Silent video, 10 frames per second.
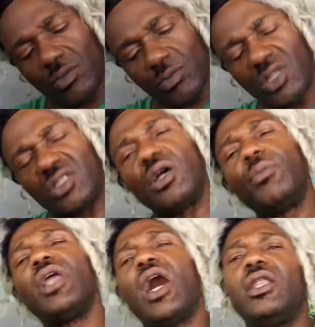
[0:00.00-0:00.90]
But some
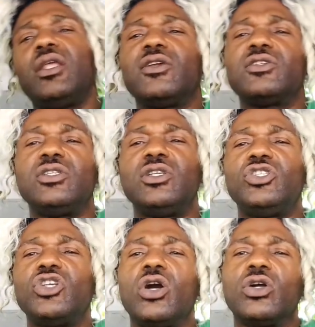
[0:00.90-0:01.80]
of y'all niggas need
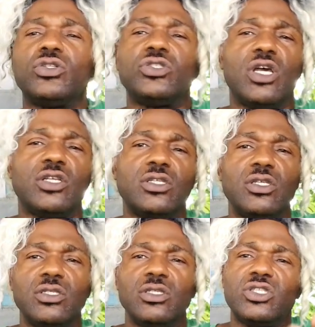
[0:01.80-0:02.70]
jungle justice.
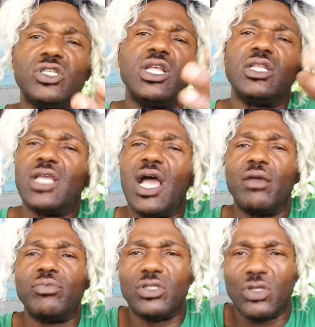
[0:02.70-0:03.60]
The shit that y'all
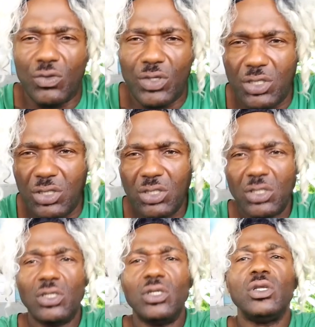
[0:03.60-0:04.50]
be doing
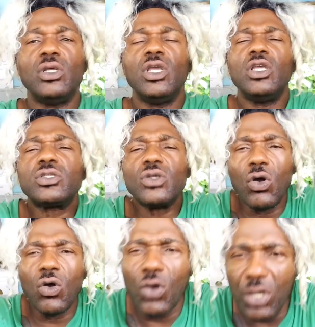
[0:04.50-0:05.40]
is
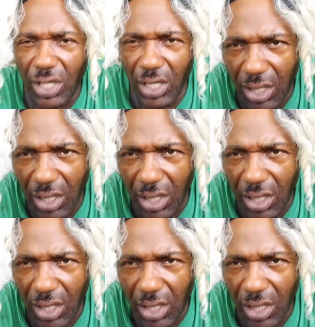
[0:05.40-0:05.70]
okay.